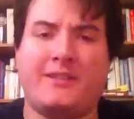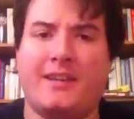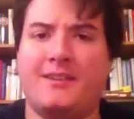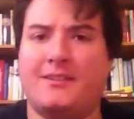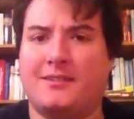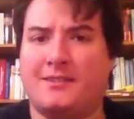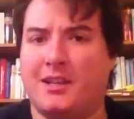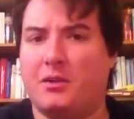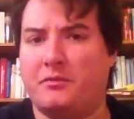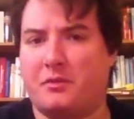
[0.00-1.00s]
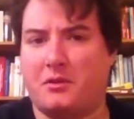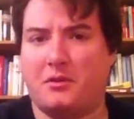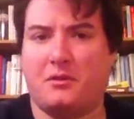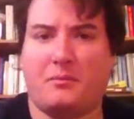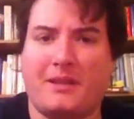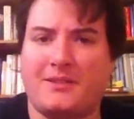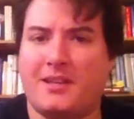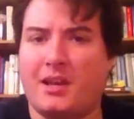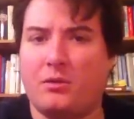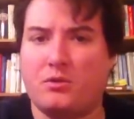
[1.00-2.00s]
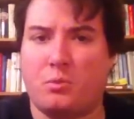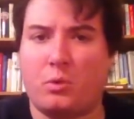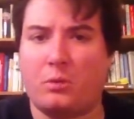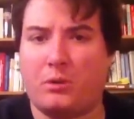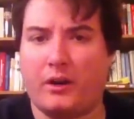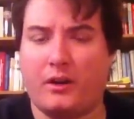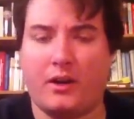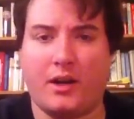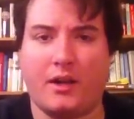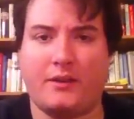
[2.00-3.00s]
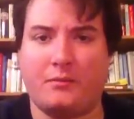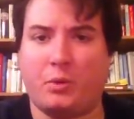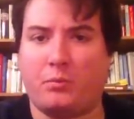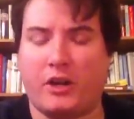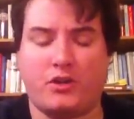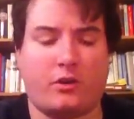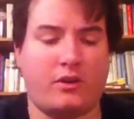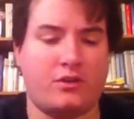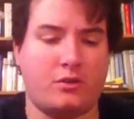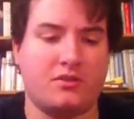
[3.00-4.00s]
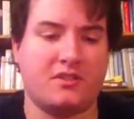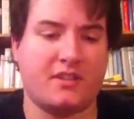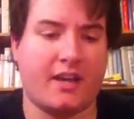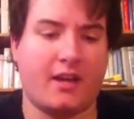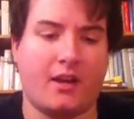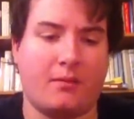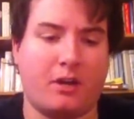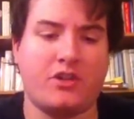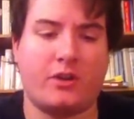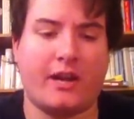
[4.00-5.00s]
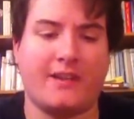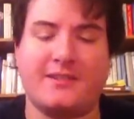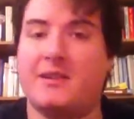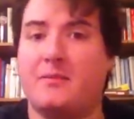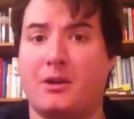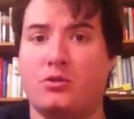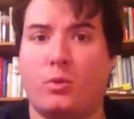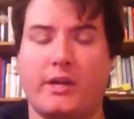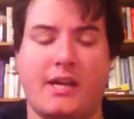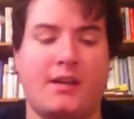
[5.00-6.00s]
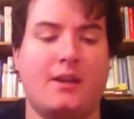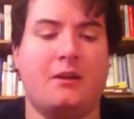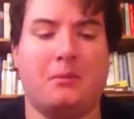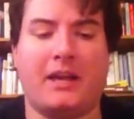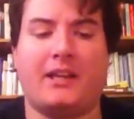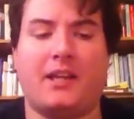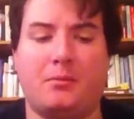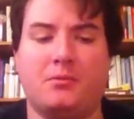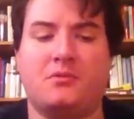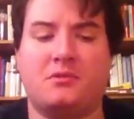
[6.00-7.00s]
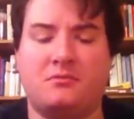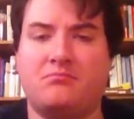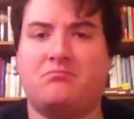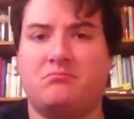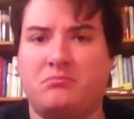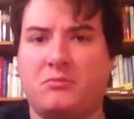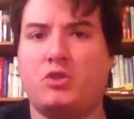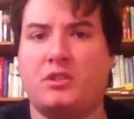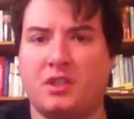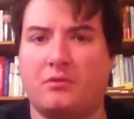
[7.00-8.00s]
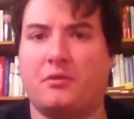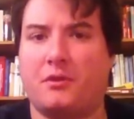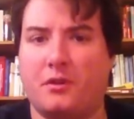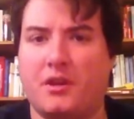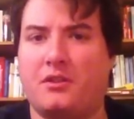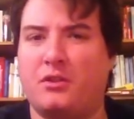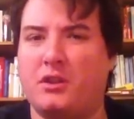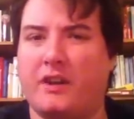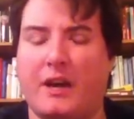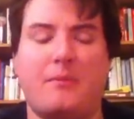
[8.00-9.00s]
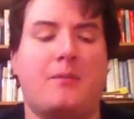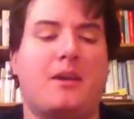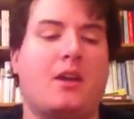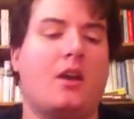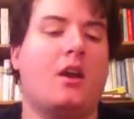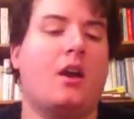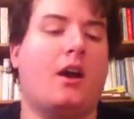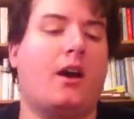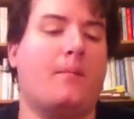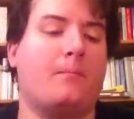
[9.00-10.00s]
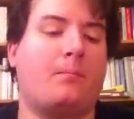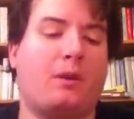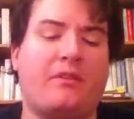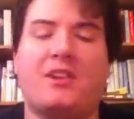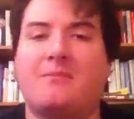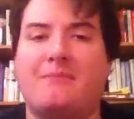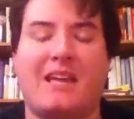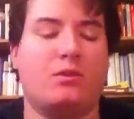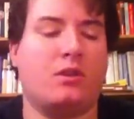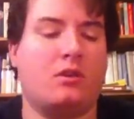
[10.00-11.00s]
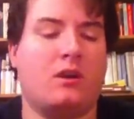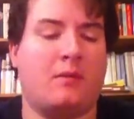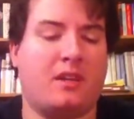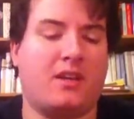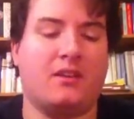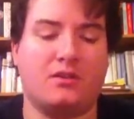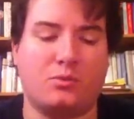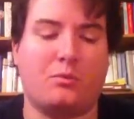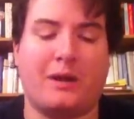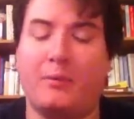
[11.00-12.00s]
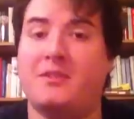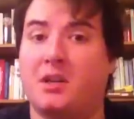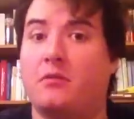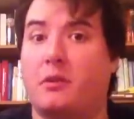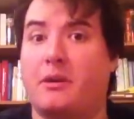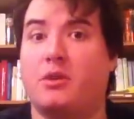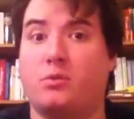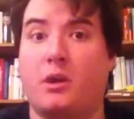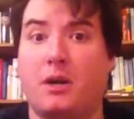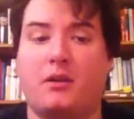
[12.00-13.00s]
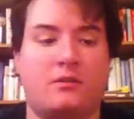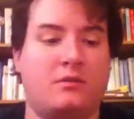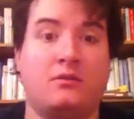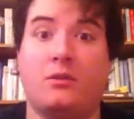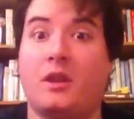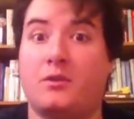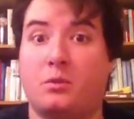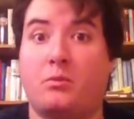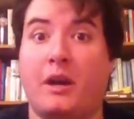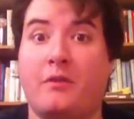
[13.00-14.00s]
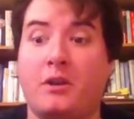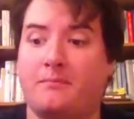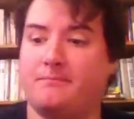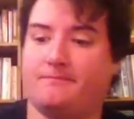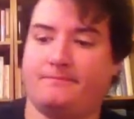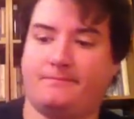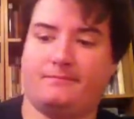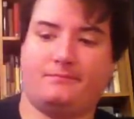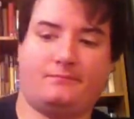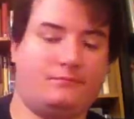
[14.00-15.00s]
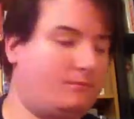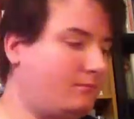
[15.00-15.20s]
tend to sell for about $10 more than what price charting shows us at. Price charting has it at about $20. Black labels usually sell for $30, $35 maybe. Without the manual, though, I'm thinking this one will probably sell for about $20. So that's what we'll have on it.